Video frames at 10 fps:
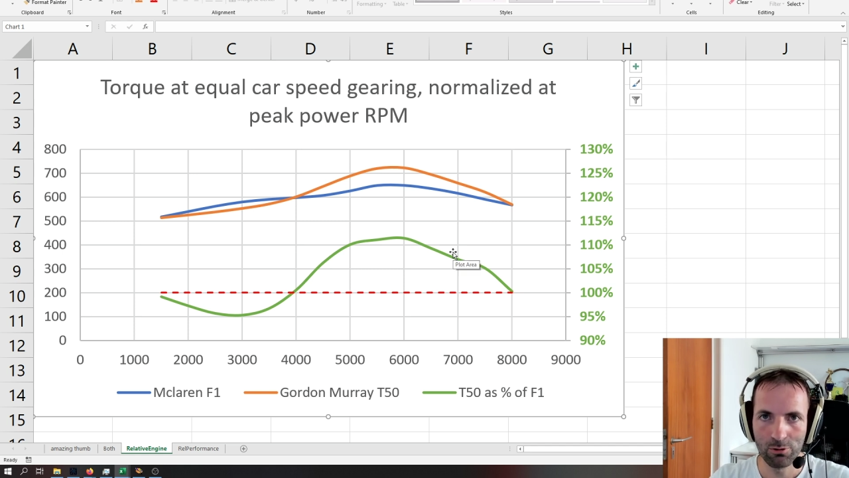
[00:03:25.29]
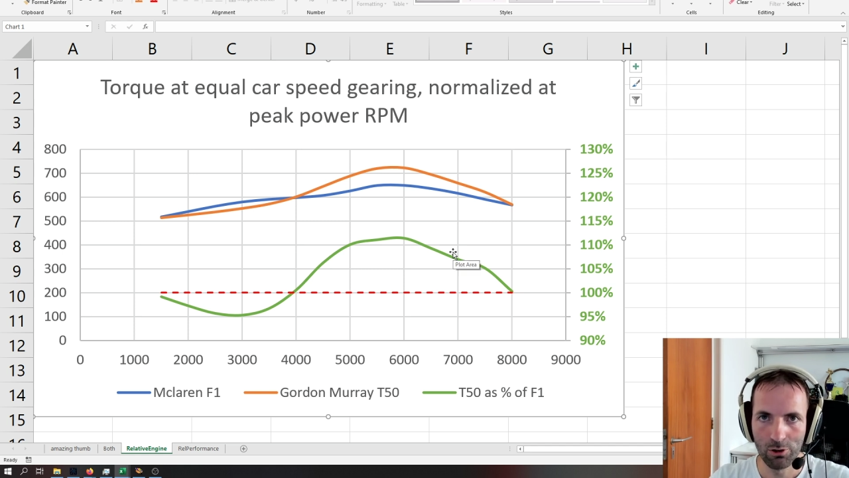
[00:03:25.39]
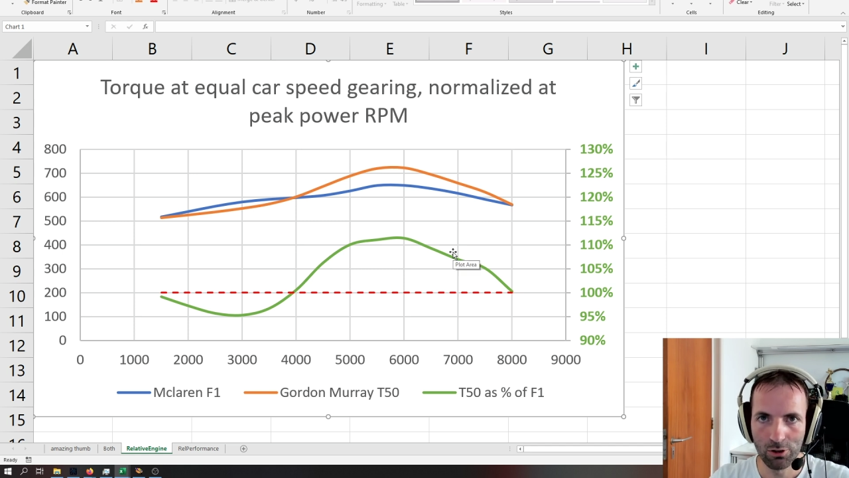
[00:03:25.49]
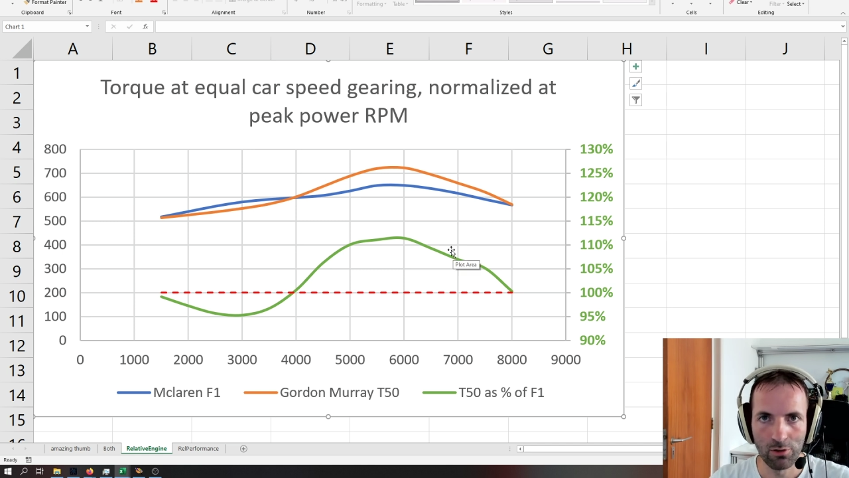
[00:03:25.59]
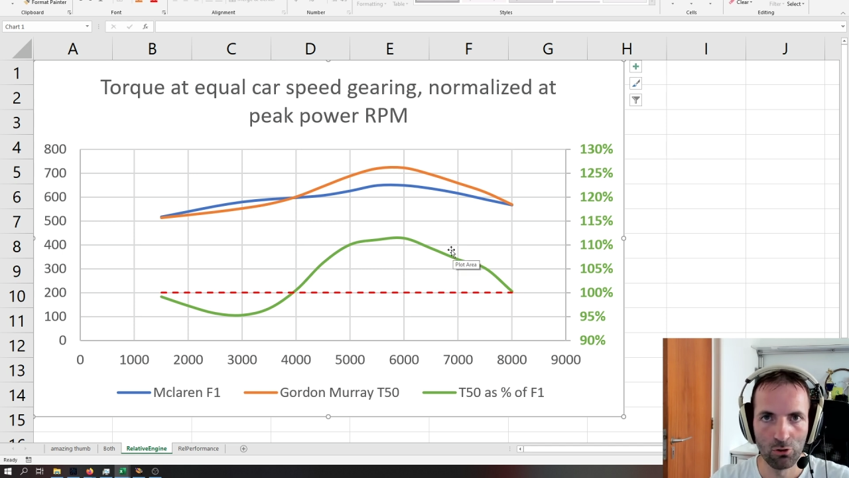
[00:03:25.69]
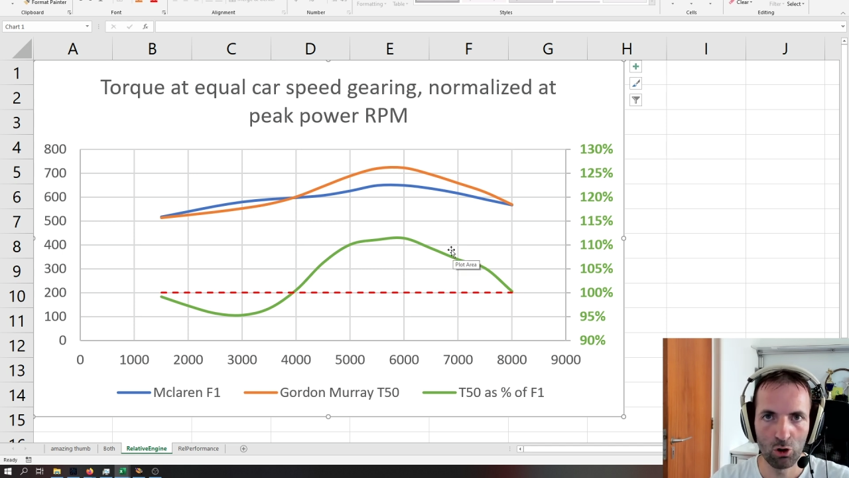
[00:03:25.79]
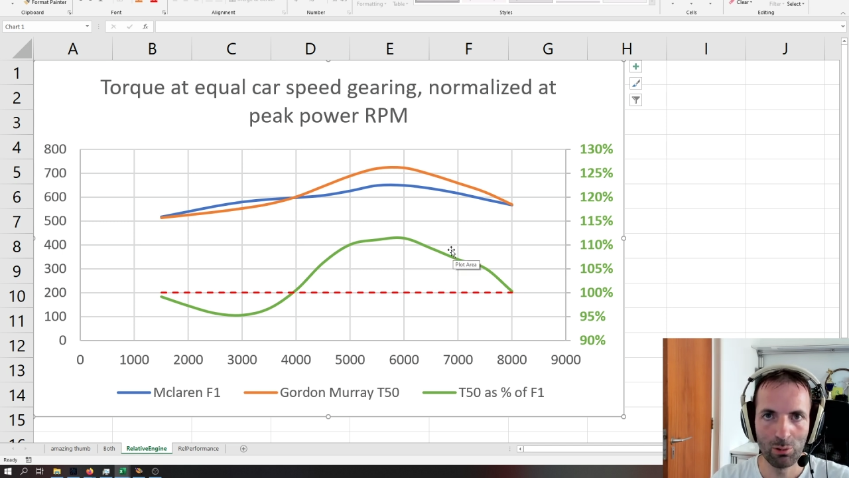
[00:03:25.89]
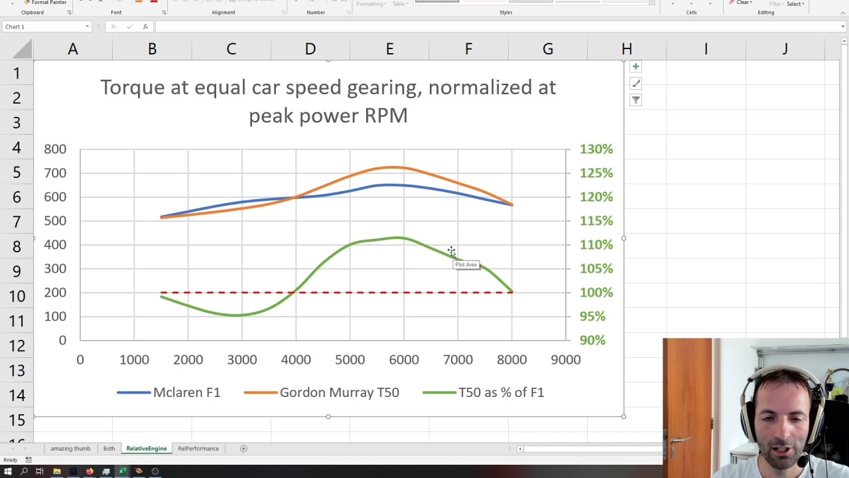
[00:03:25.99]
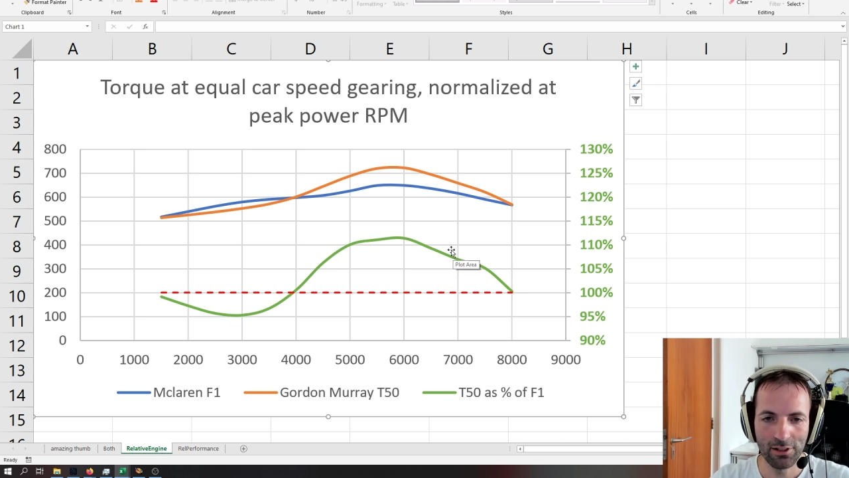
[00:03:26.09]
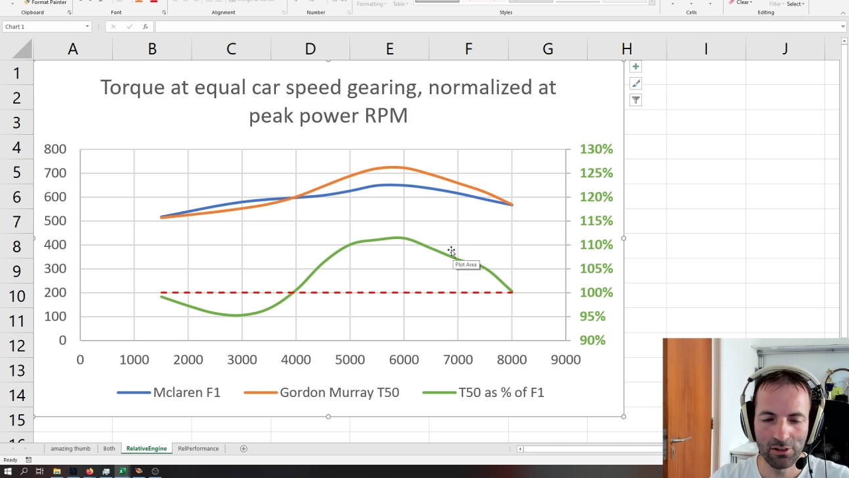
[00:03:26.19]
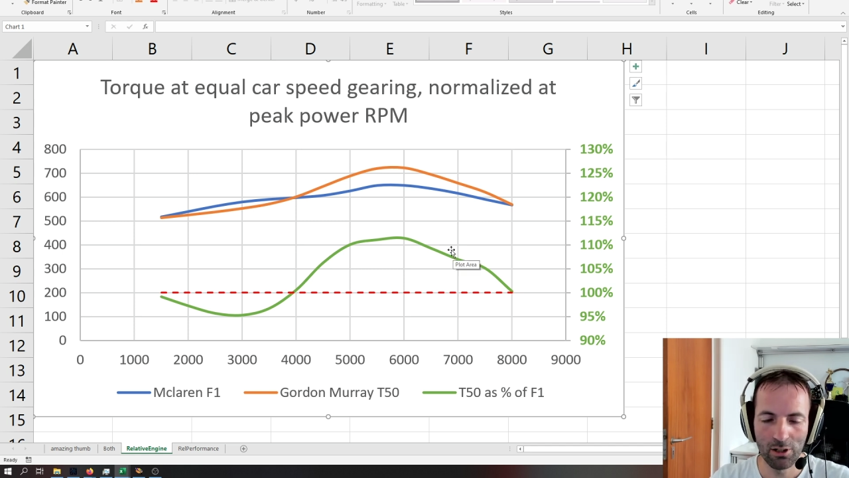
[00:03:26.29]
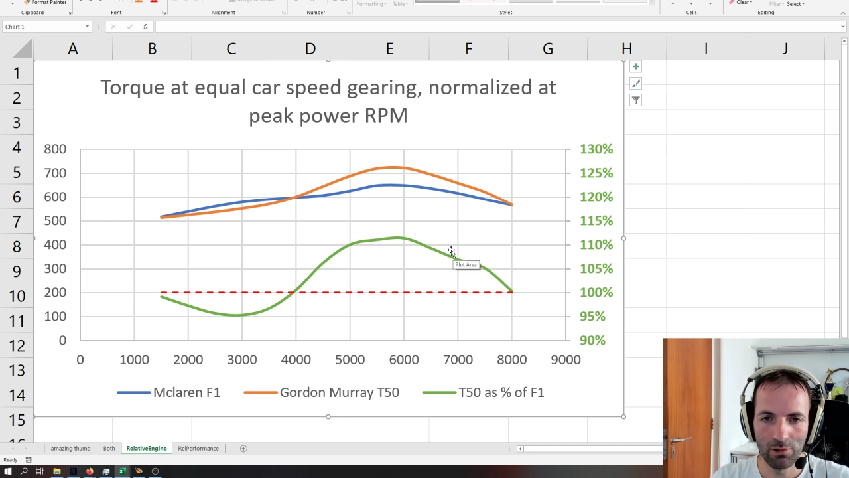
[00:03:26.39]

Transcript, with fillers: once we've normalized them,